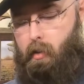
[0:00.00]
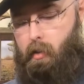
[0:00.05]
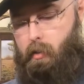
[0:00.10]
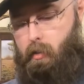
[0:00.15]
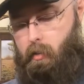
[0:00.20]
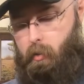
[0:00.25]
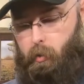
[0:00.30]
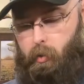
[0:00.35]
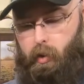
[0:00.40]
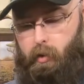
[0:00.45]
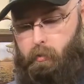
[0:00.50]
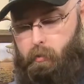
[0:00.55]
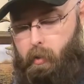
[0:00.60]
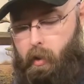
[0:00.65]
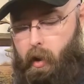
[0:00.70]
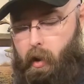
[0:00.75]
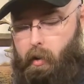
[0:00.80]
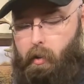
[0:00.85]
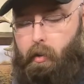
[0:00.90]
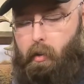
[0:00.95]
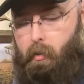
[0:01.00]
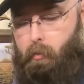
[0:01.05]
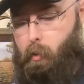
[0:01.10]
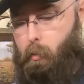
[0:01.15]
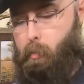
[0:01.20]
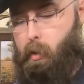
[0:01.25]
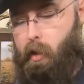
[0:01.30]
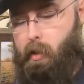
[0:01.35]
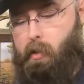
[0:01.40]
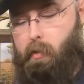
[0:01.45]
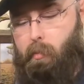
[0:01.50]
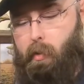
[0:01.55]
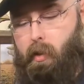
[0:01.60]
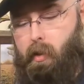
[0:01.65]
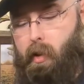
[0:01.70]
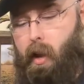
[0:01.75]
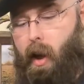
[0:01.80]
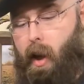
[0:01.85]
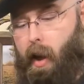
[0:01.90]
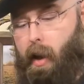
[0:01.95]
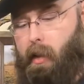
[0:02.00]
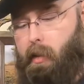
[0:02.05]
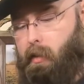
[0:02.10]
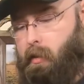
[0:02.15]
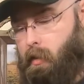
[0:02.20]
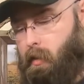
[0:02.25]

you can find replacement dies